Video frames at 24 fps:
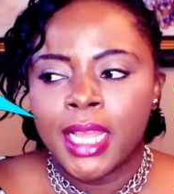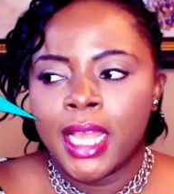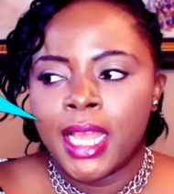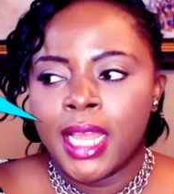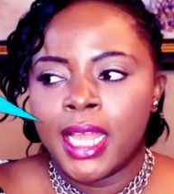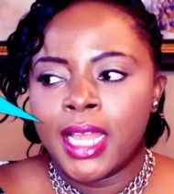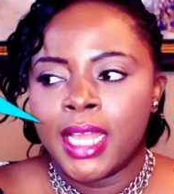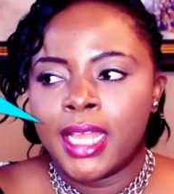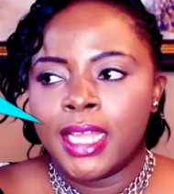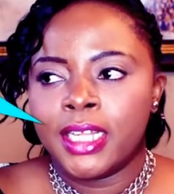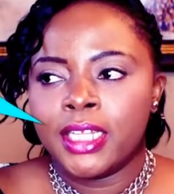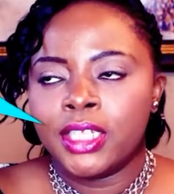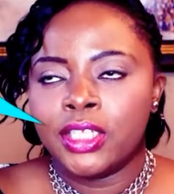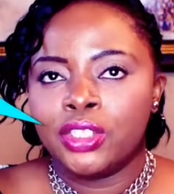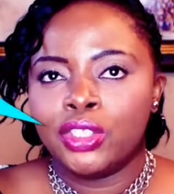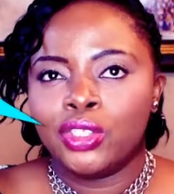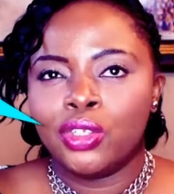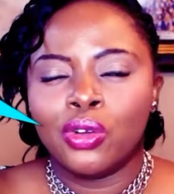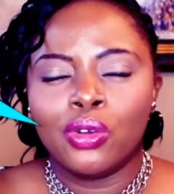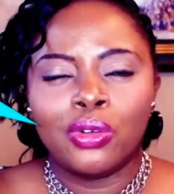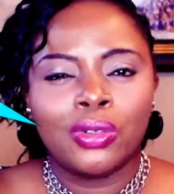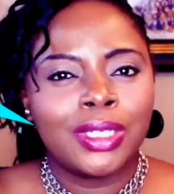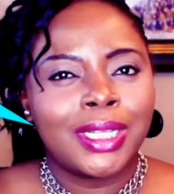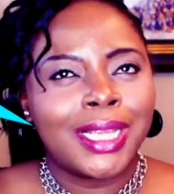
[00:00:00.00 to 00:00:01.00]
And
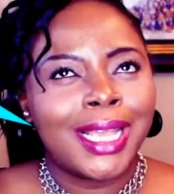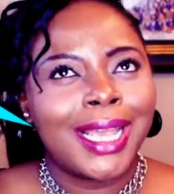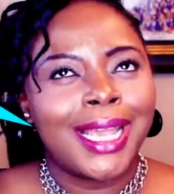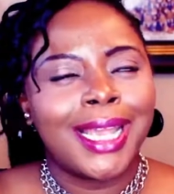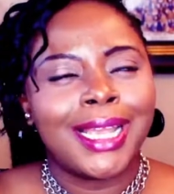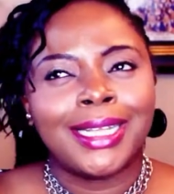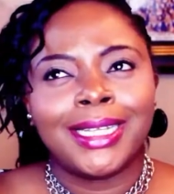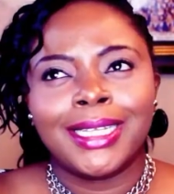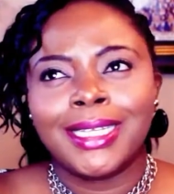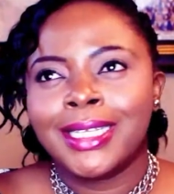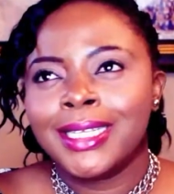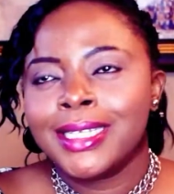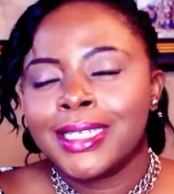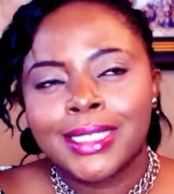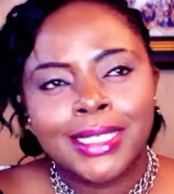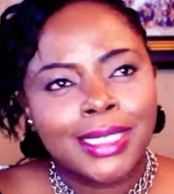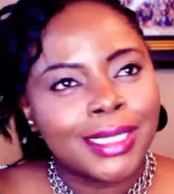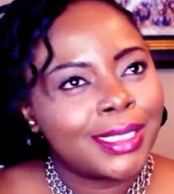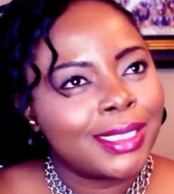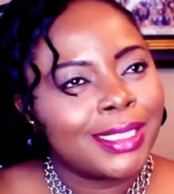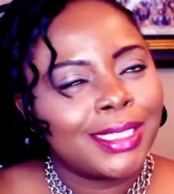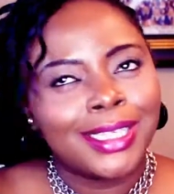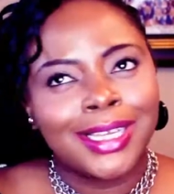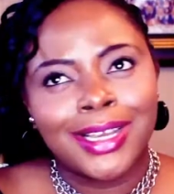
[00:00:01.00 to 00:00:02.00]
don't get
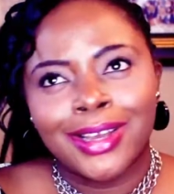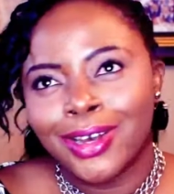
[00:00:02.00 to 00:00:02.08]
easily